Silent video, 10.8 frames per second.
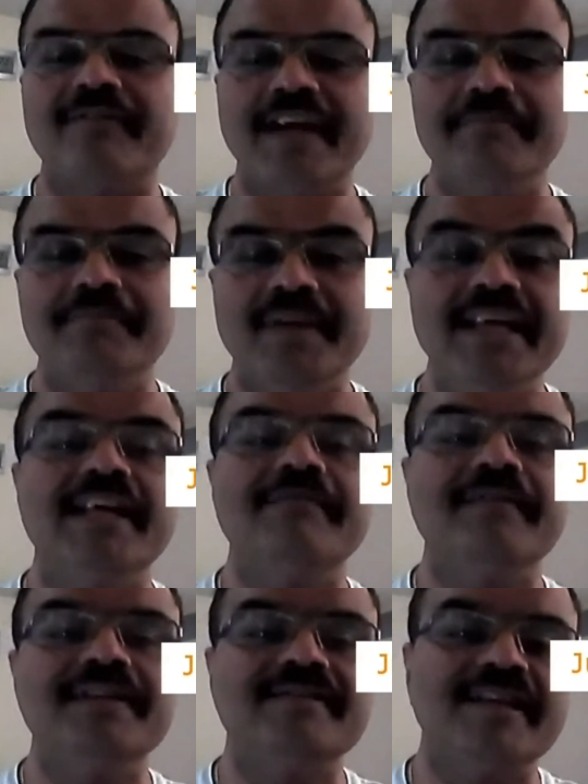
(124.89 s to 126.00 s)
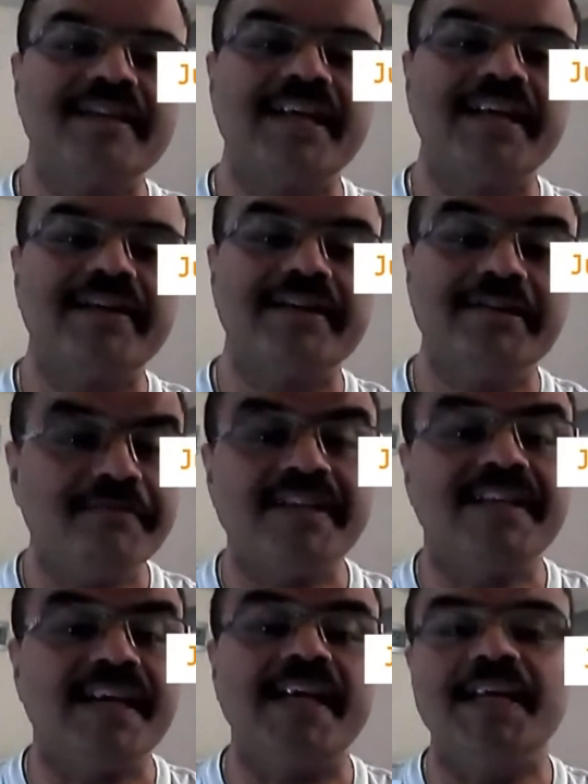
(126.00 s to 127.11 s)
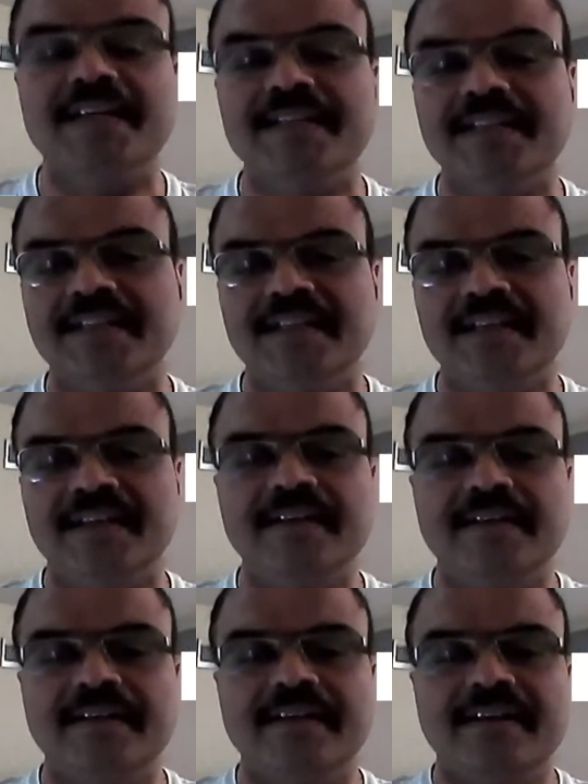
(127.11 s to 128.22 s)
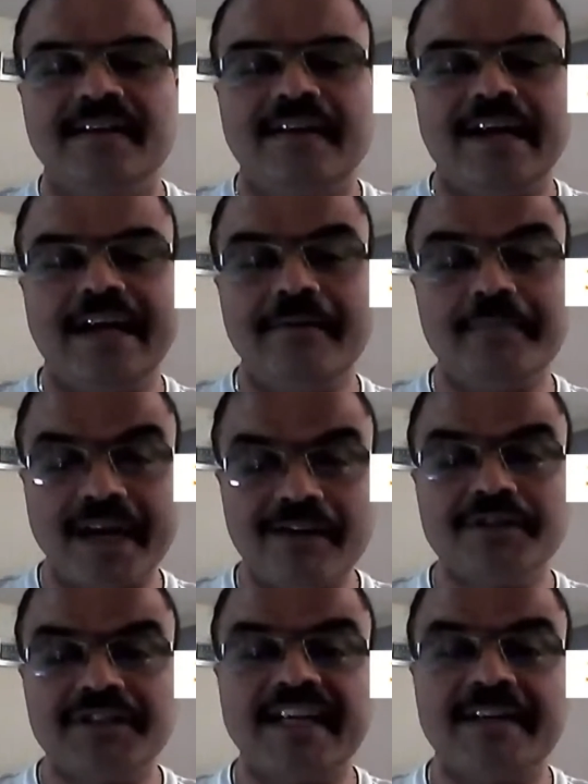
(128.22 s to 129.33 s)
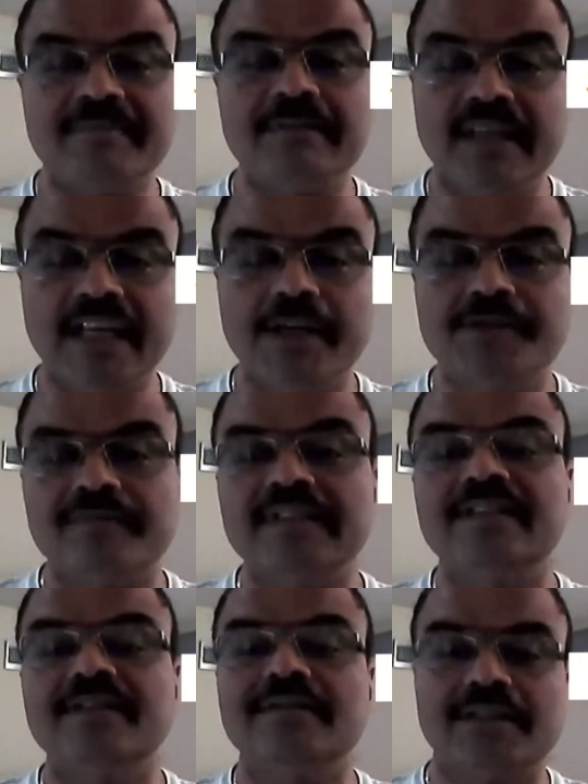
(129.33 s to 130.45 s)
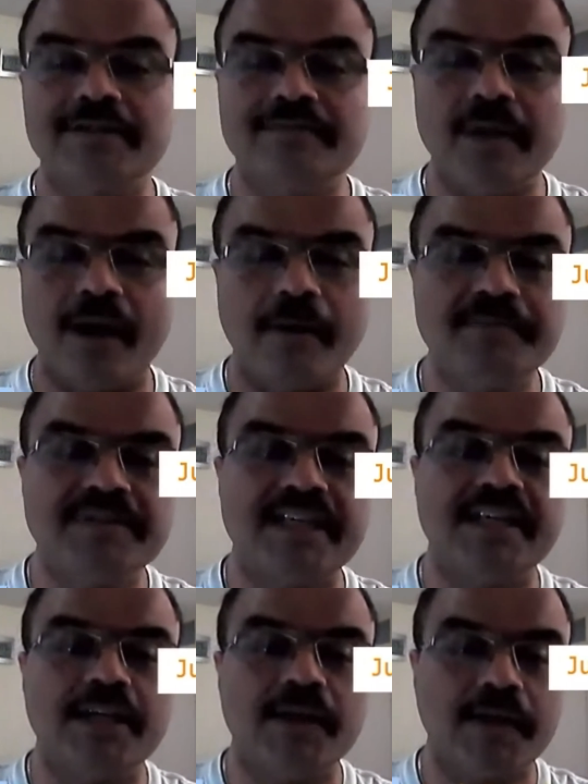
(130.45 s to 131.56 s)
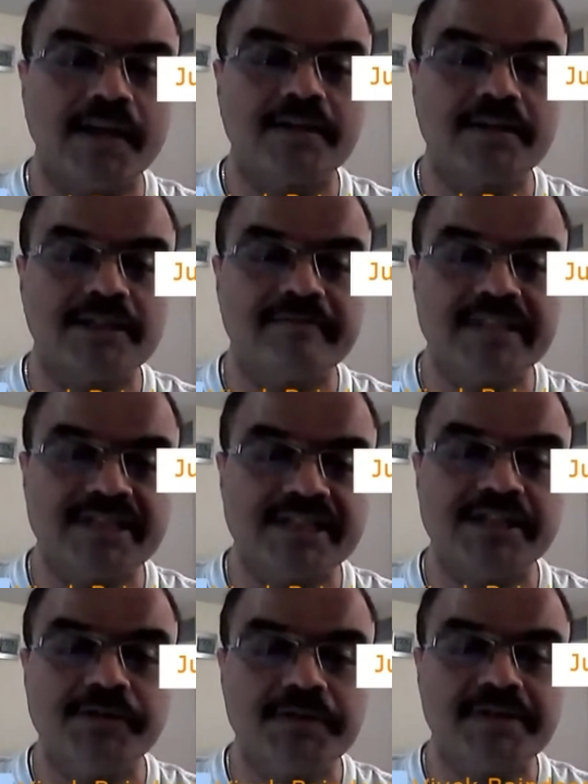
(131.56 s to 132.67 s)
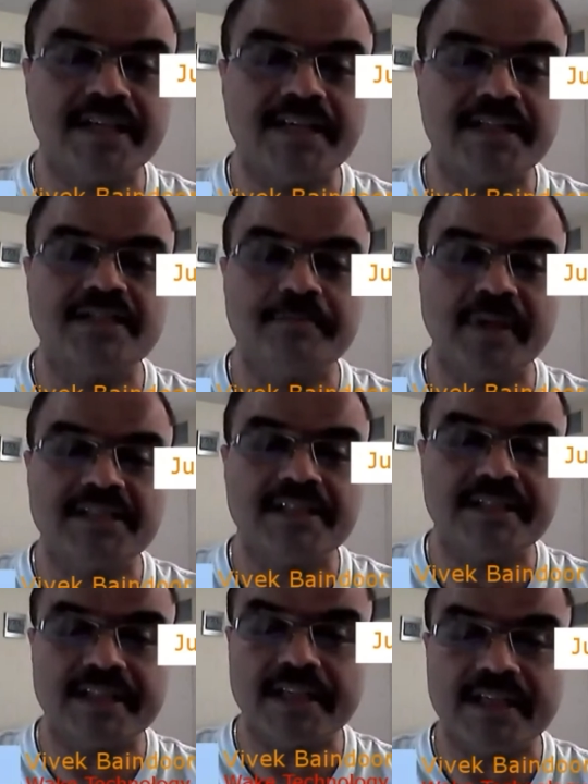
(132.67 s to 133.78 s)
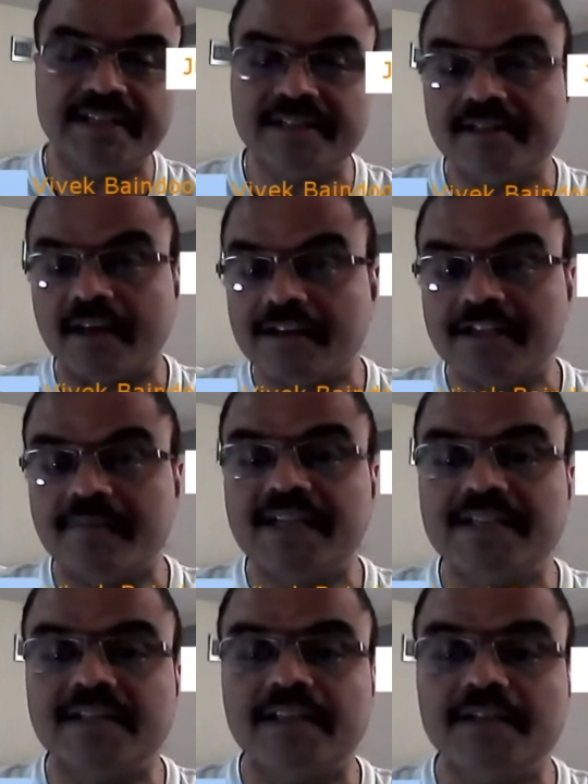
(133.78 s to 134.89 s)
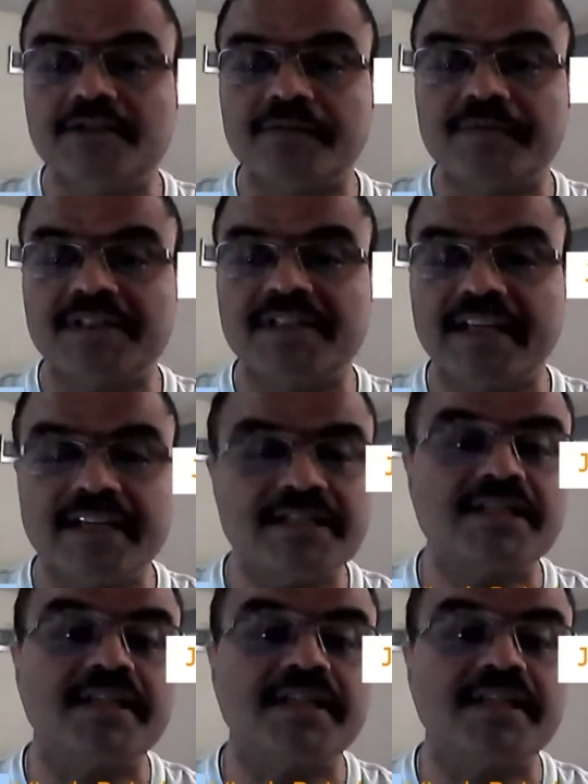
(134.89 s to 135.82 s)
I believe in thinking differently. I am proud to share my beliefs with Steve Jobs and Leonardo da Vinci, who said simplicity is the ultimate in sophistication.